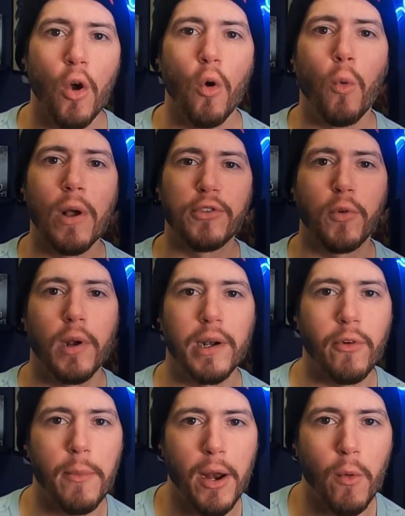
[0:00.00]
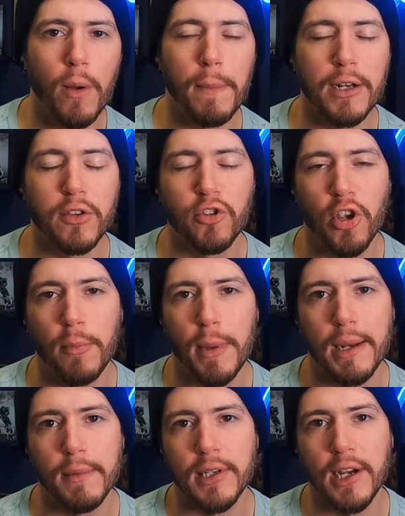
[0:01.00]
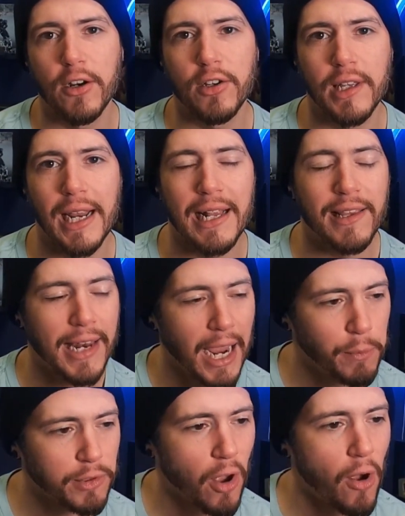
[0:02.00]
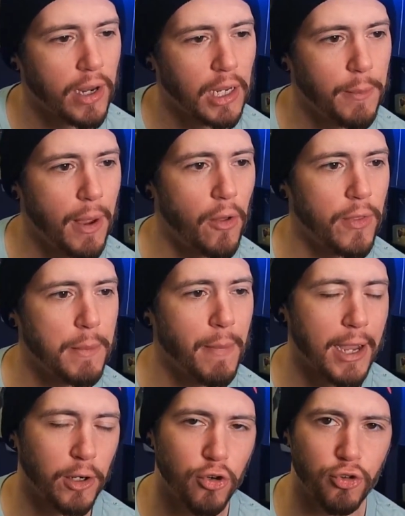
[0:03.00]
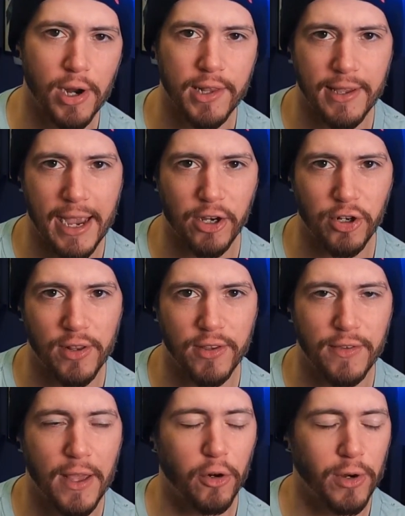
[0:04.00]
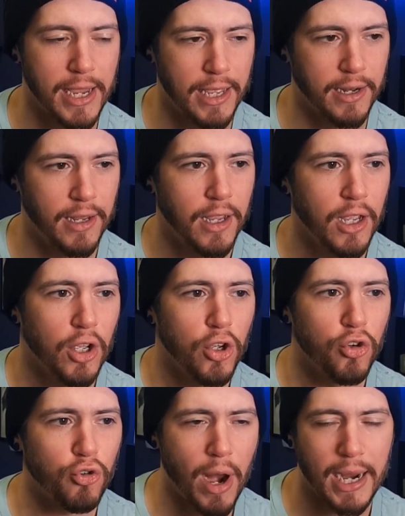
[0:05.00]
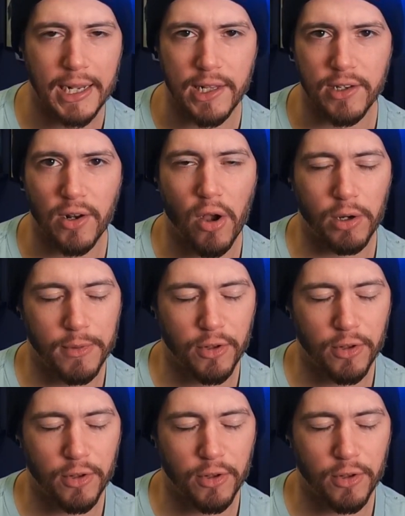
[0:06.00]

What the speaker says: What's going on, everybody? Welcome back to the channel. My name is Harrison, and today we're talking about the microtransactions that are in Dragon's Dogma